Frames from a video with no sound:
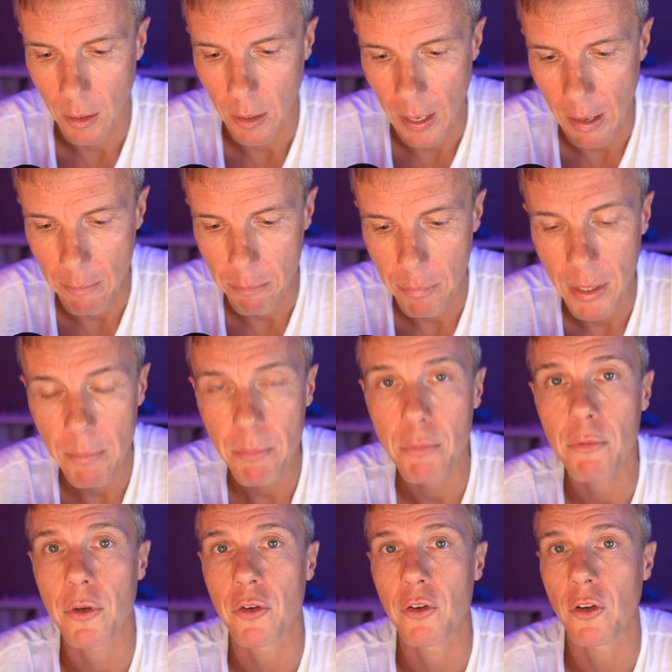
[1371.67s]
And
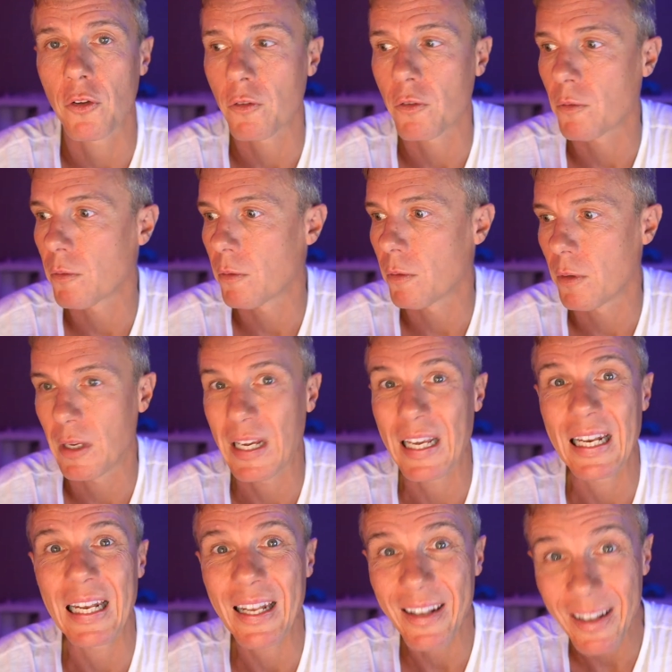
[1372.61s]
people were just
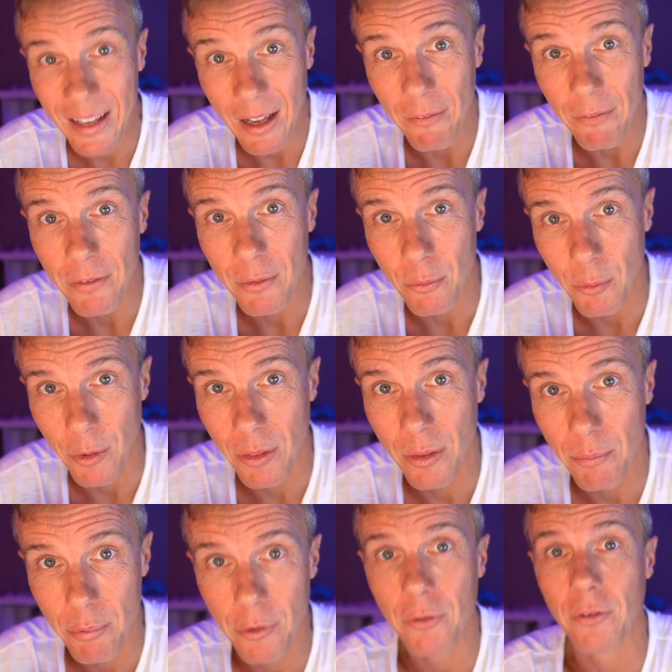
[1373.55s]
in love with
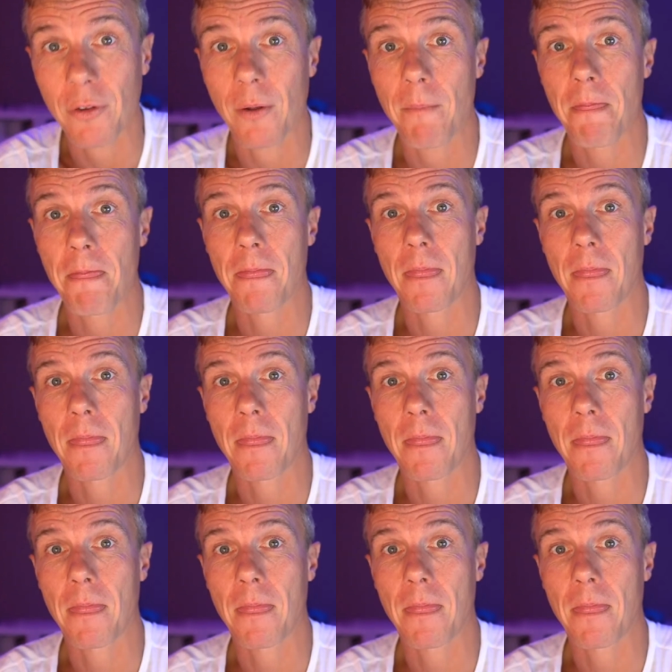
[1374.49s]
the Prusa.